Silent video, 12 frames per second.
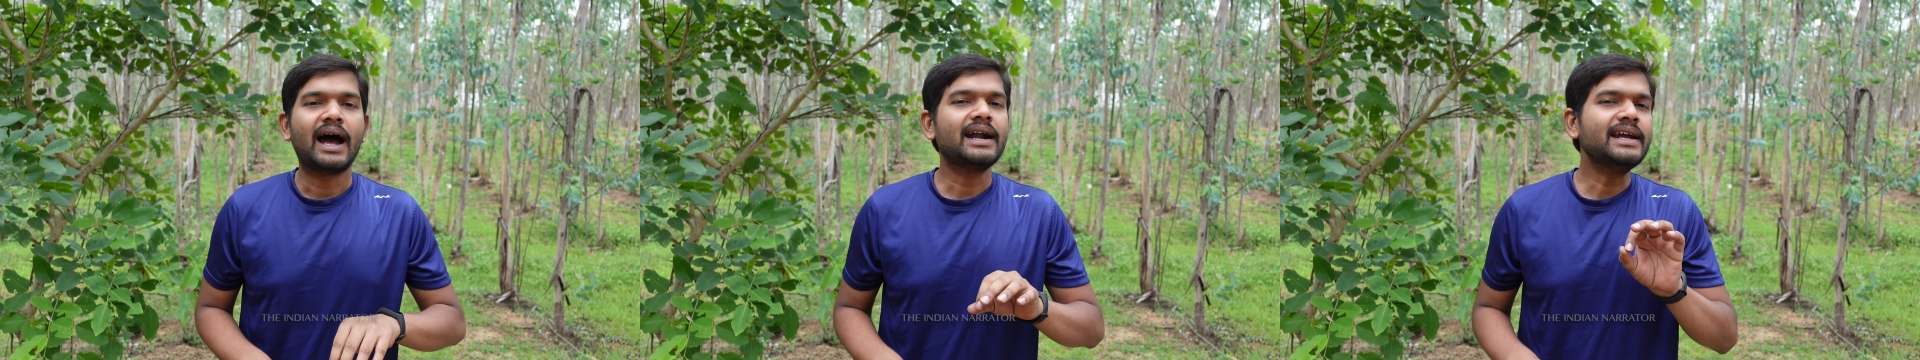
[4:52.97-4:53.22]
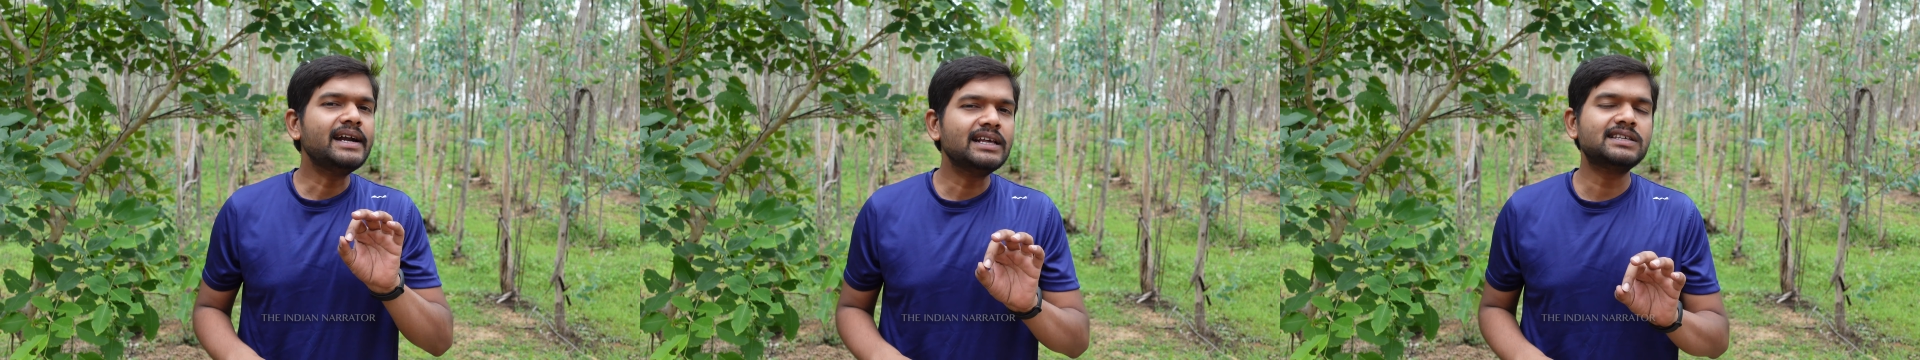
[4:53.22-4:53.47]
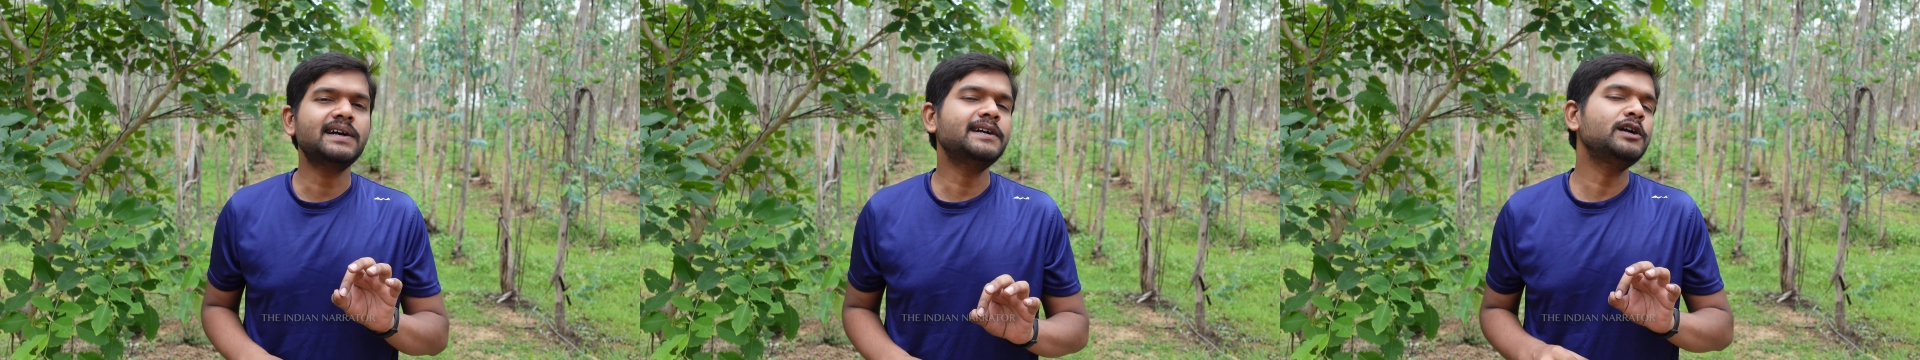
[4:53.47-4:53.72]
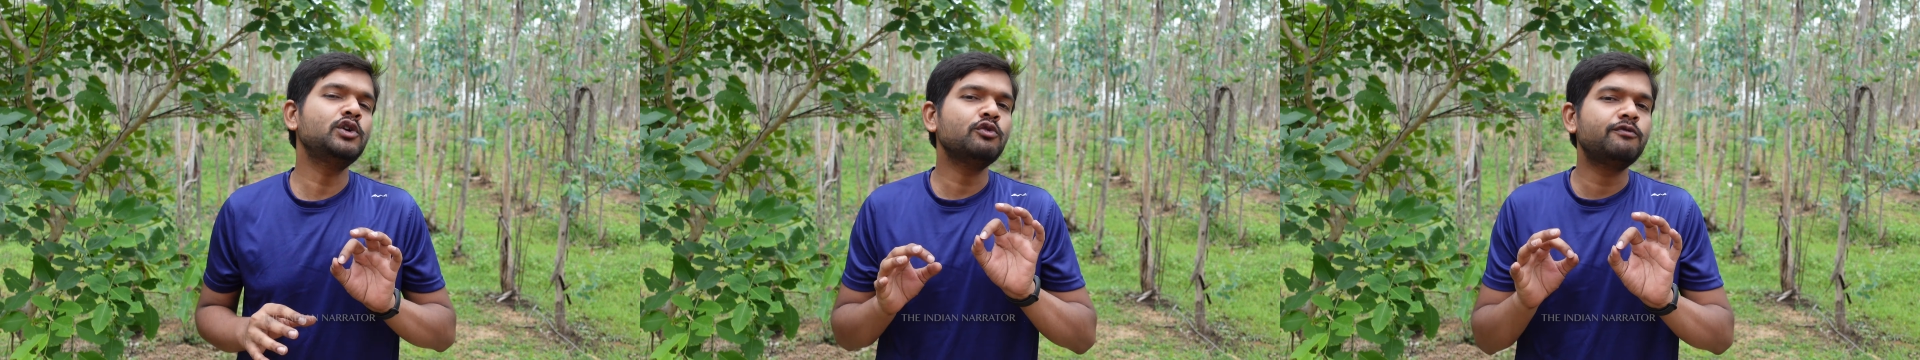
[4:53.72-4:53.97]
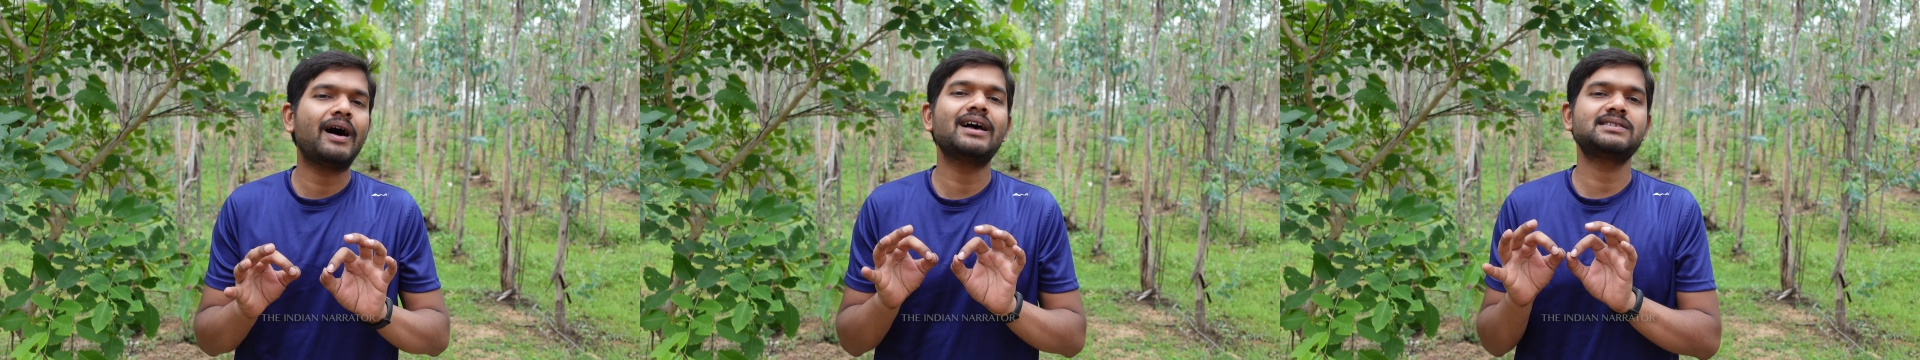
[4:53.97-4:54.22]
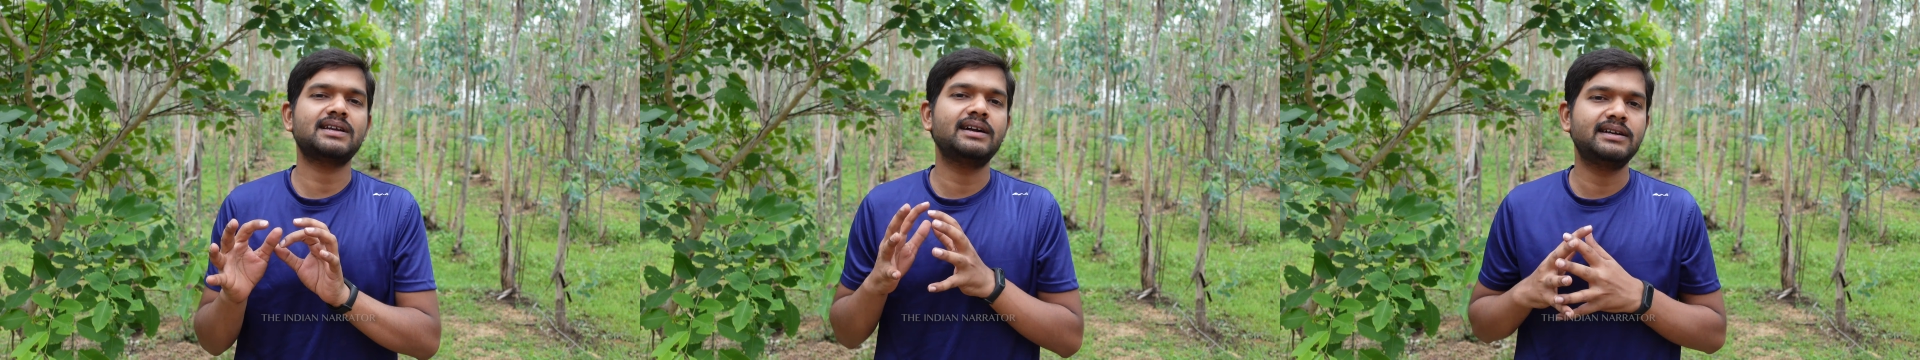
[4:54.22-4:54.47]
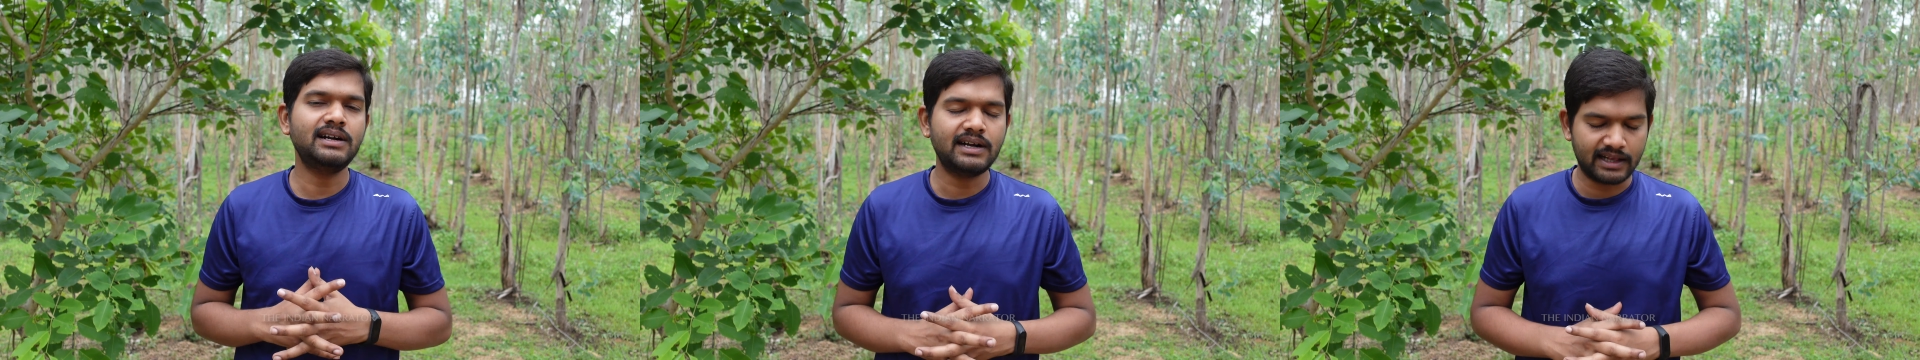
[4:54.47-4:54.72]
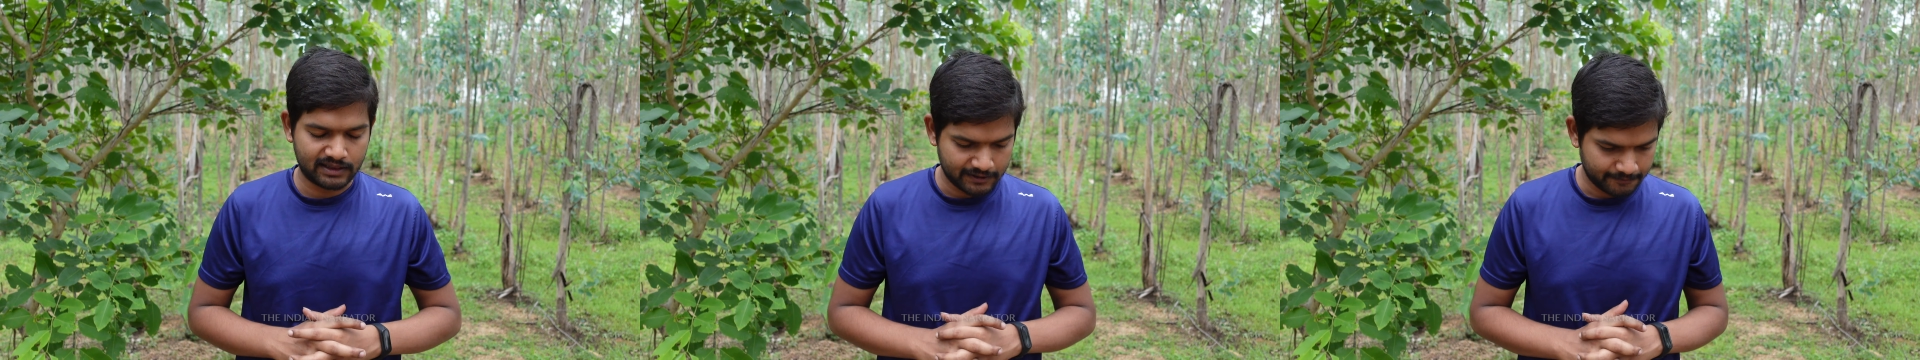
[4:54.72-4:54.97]
And he decided to fast until
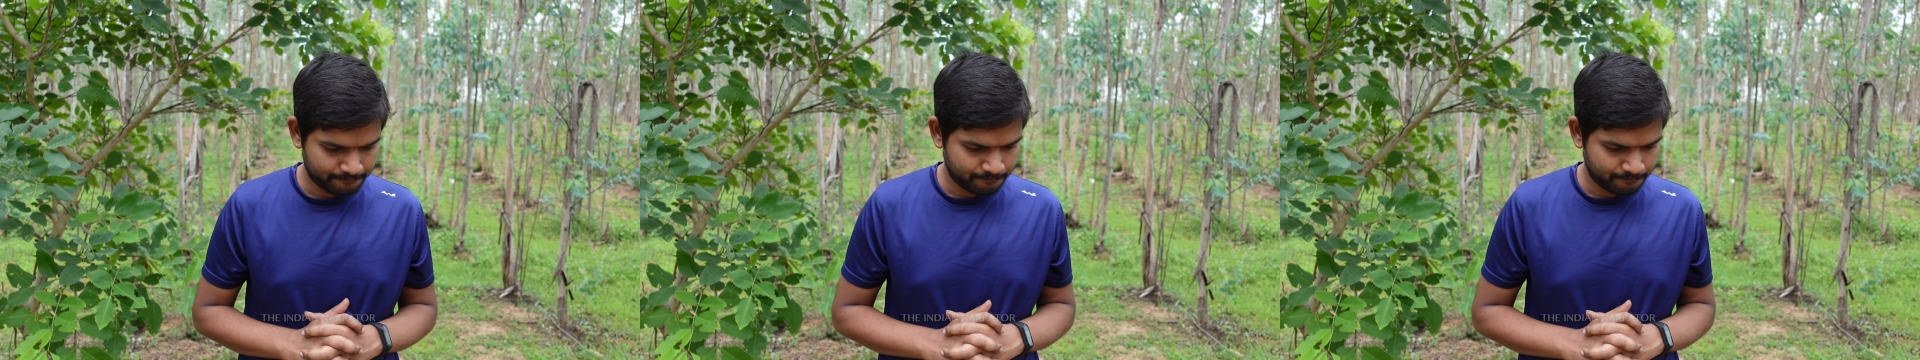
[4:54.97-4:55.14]
death.